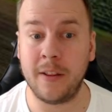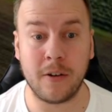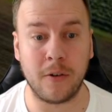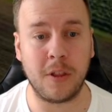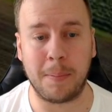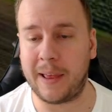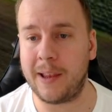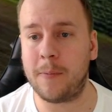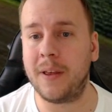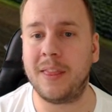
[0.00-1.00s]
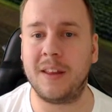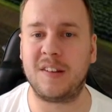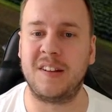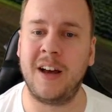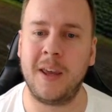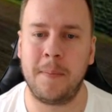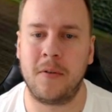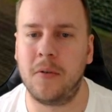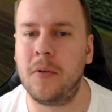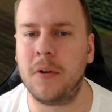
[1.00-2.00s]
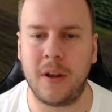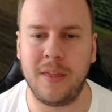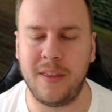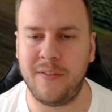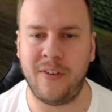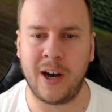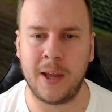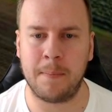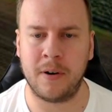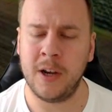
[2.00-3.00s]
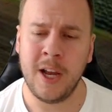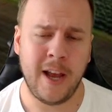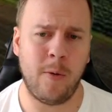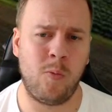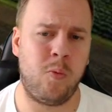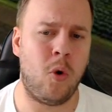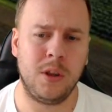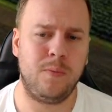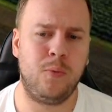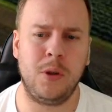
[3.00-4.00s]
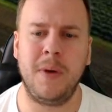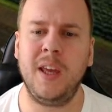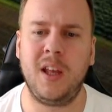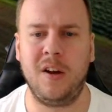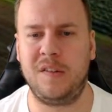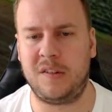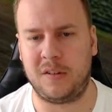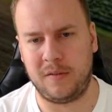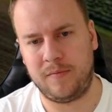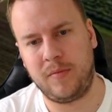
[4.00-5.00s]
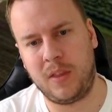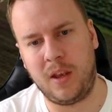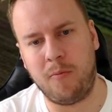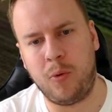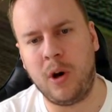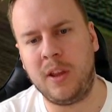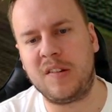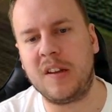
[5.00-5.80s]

going to play with the Sniper or the Viper. And what would make us... What is